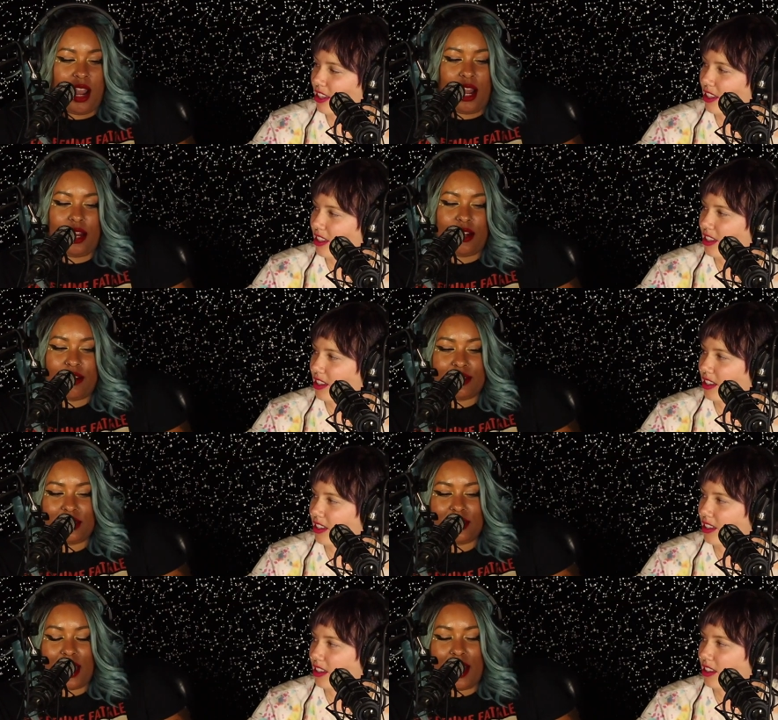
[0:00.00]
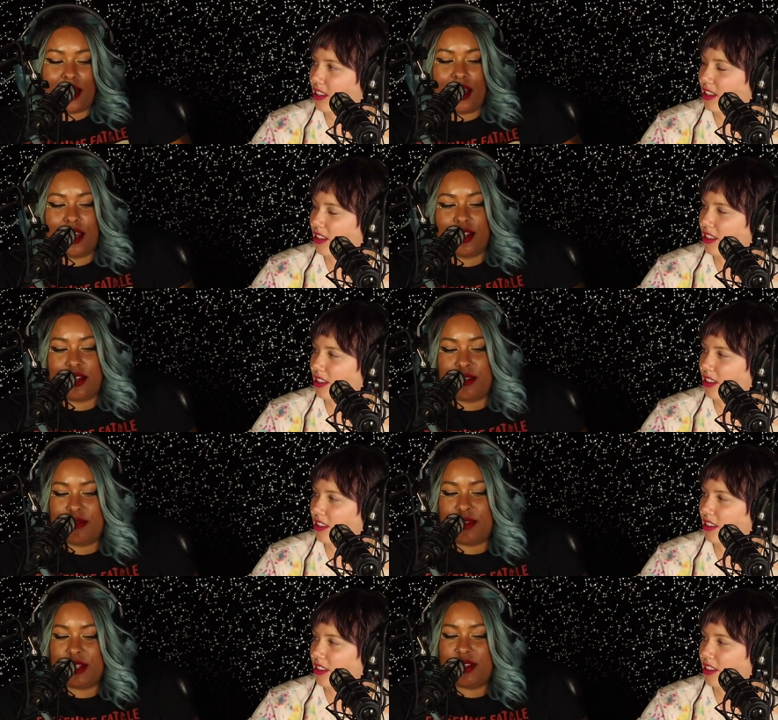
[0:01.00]
Speaker 1: I don't know. It's just like
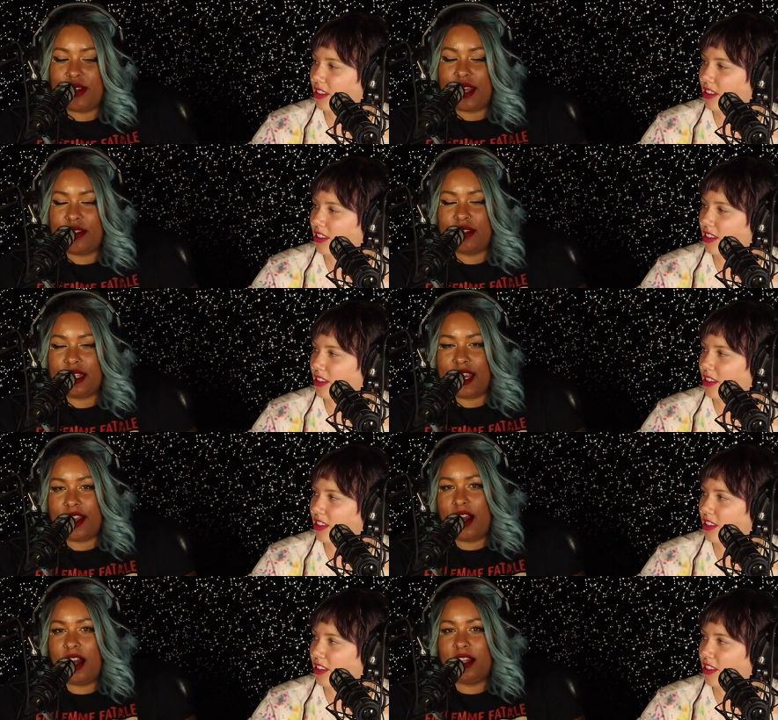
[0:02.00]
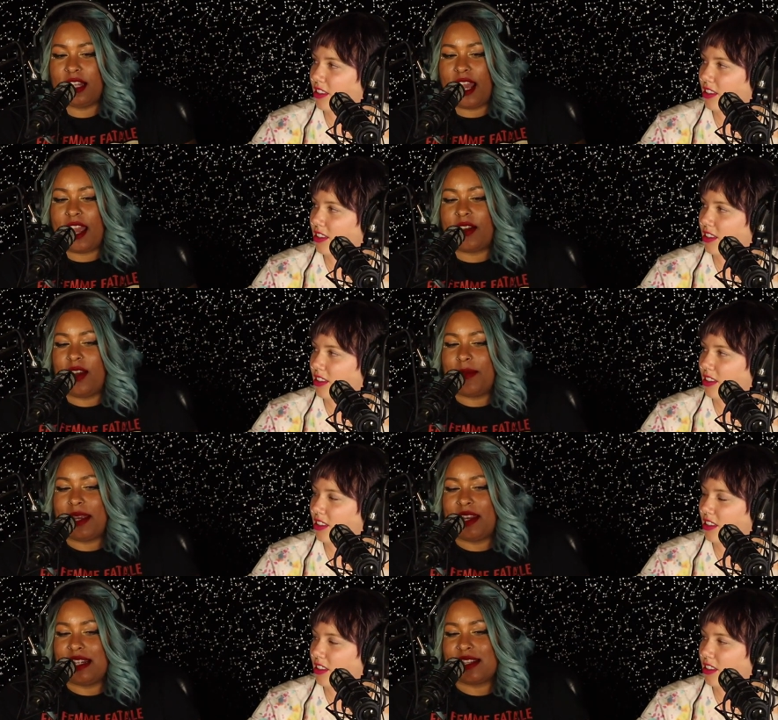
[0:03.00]
don't feel guilty, y'all. Like I
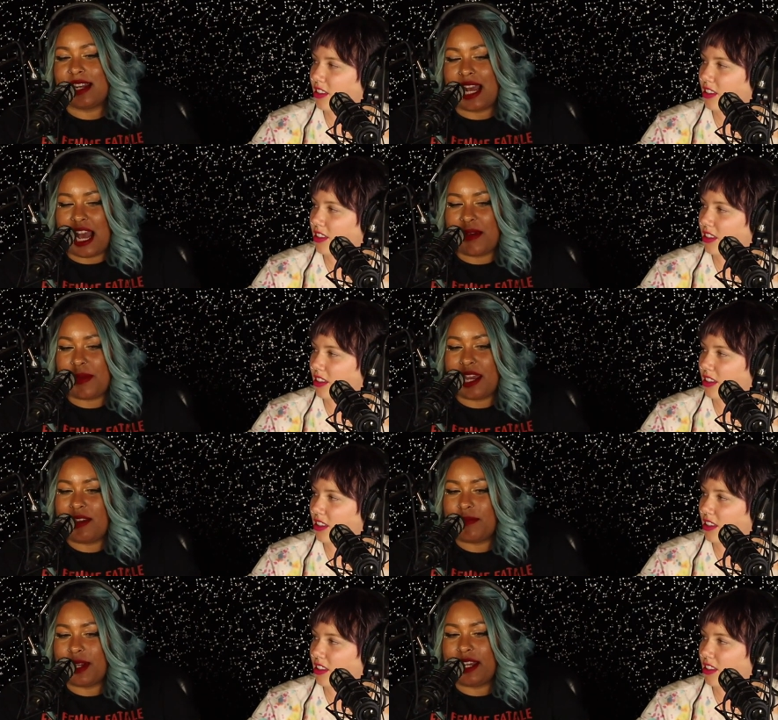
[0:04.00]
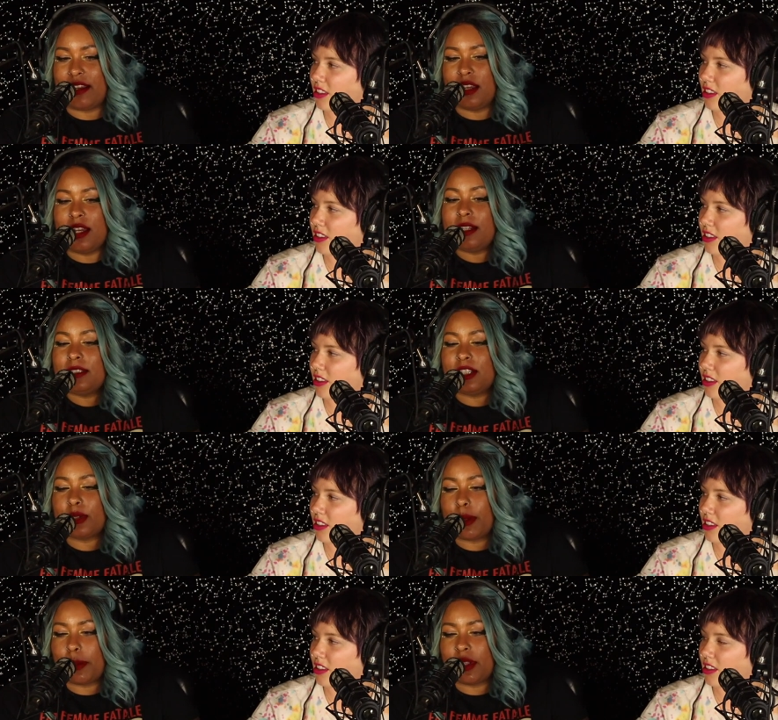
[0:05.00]
mean, it's gonna happen, but
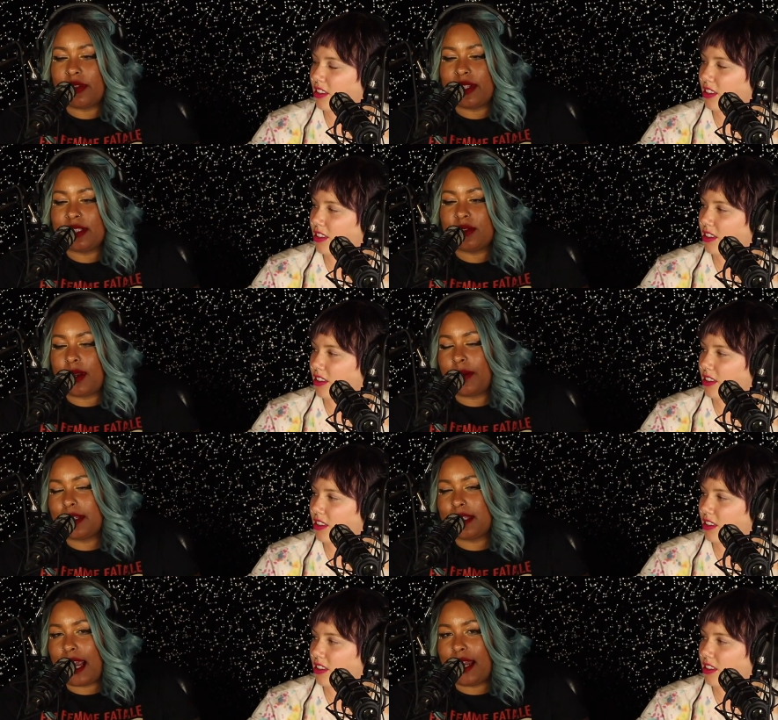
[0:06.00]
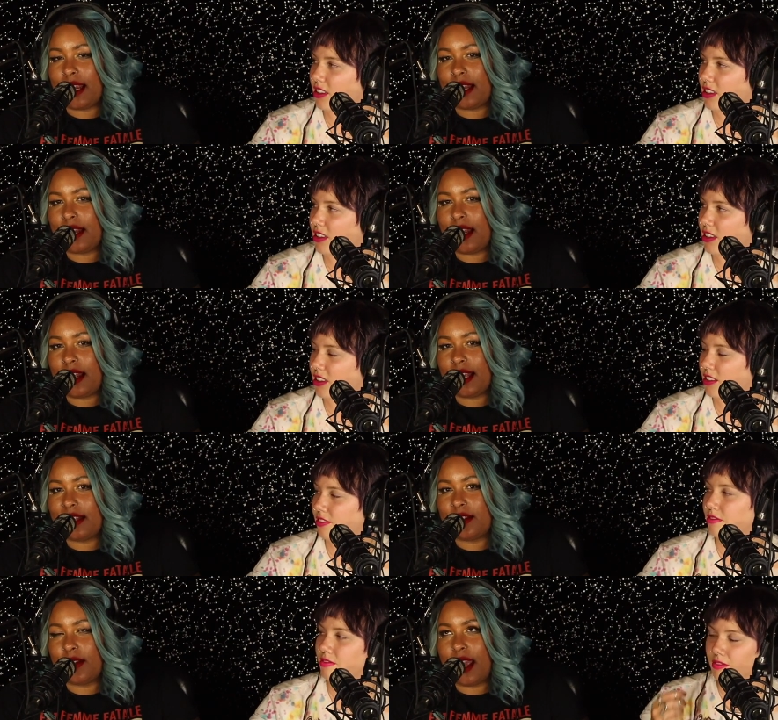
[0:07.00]
just remember the reasons why we're skating. And I
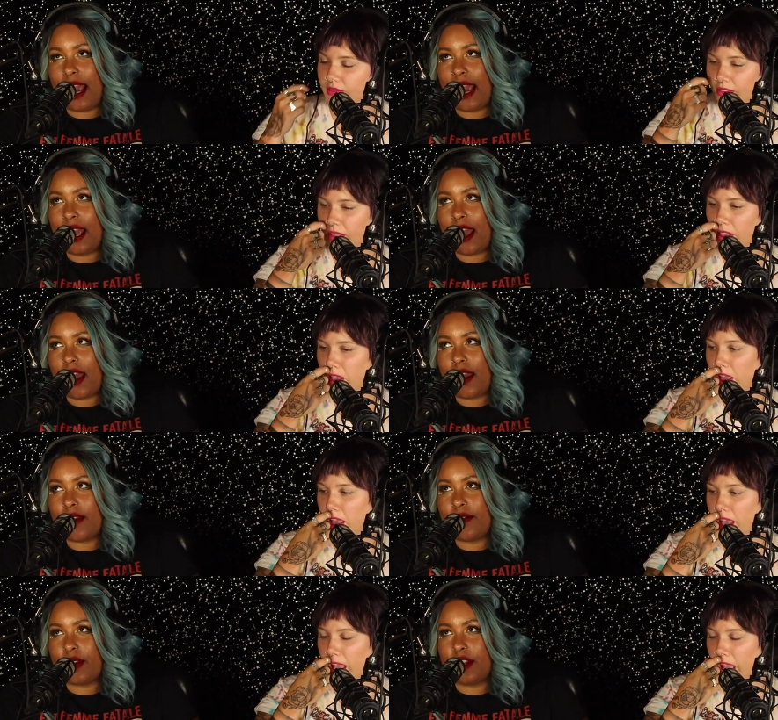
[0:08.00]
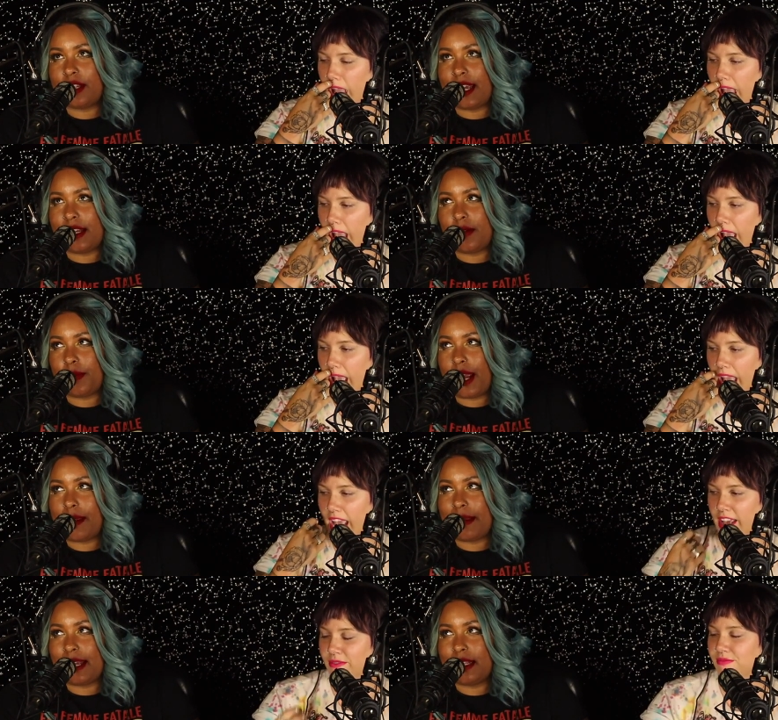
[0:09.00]
think it's okay if you're taking a
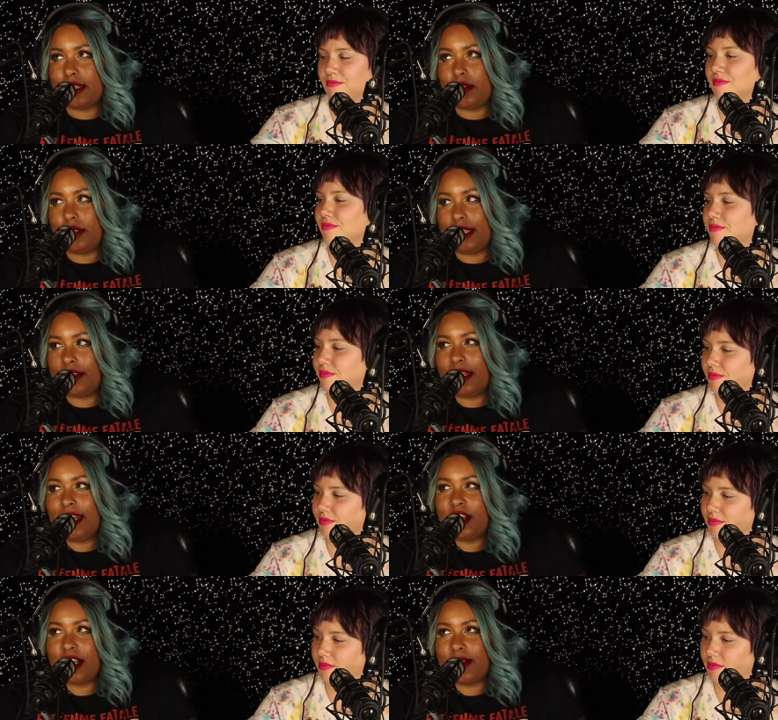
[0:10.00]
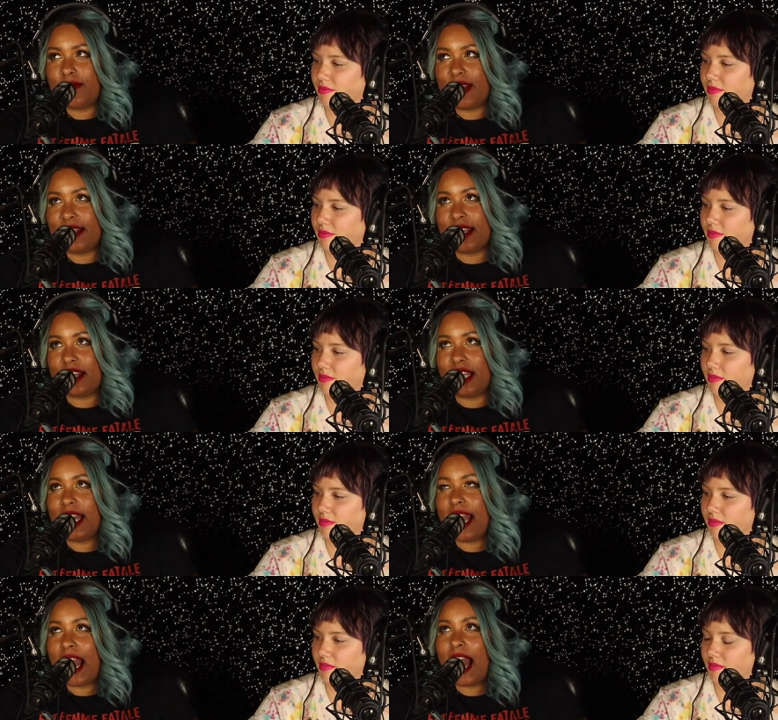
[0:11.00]
break because you literally just
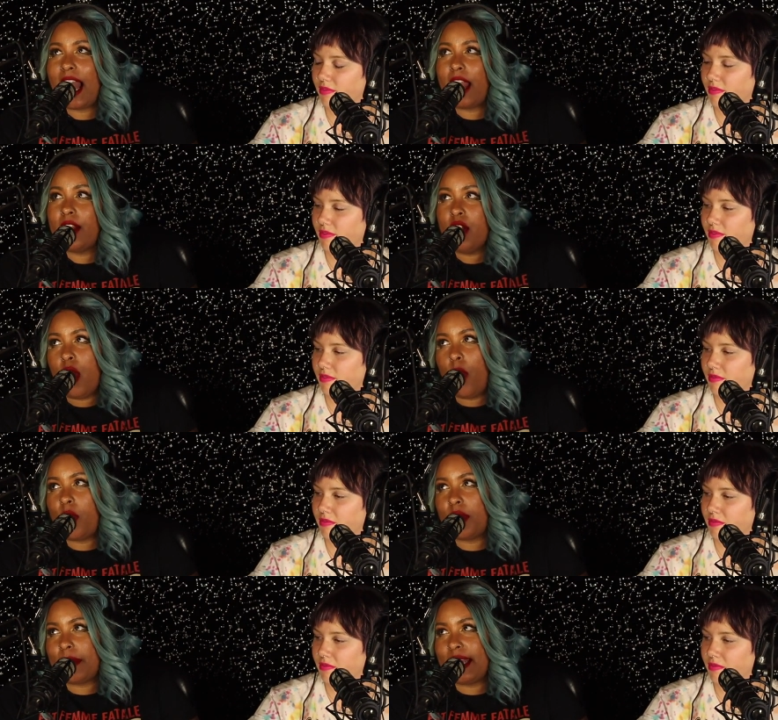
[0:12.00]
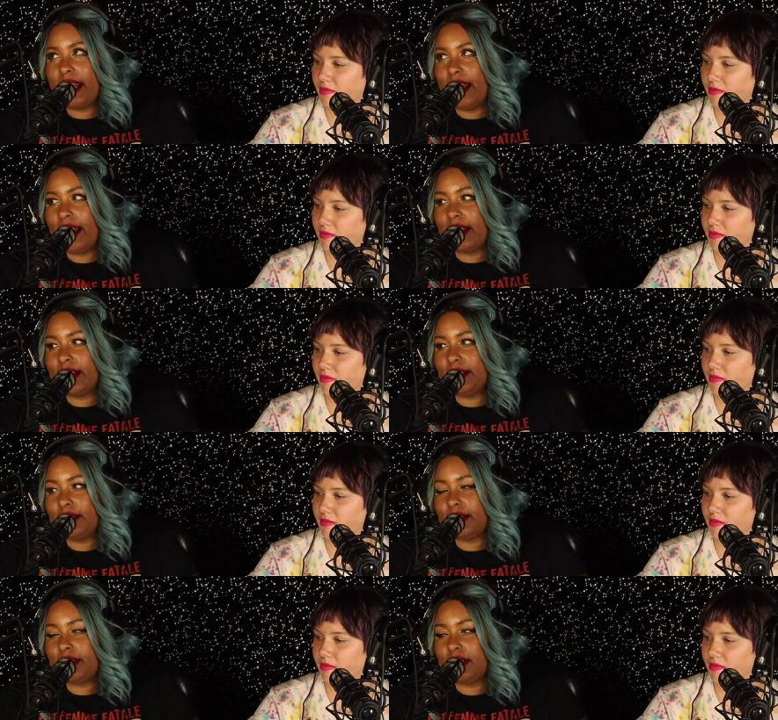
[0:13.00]
physically can't, or
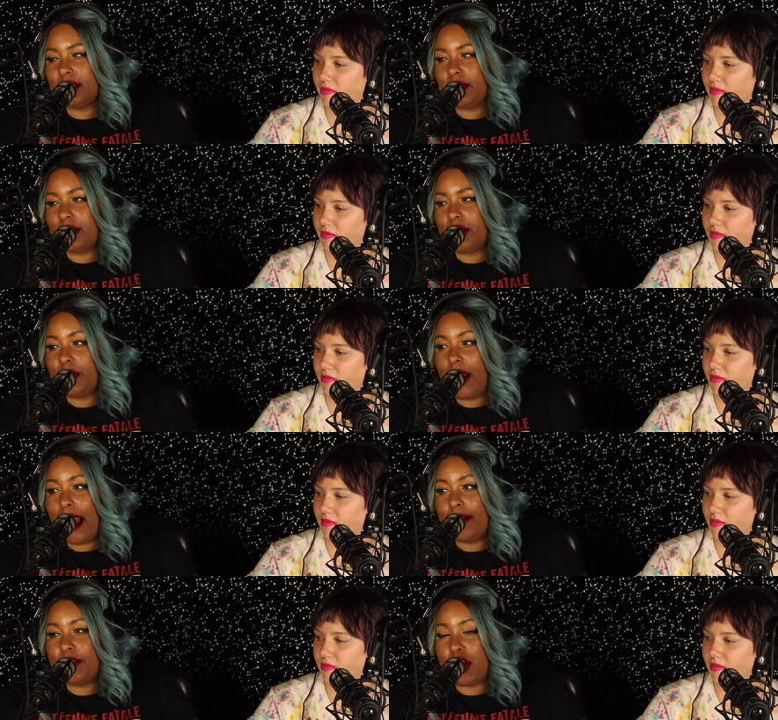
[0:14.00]
because you have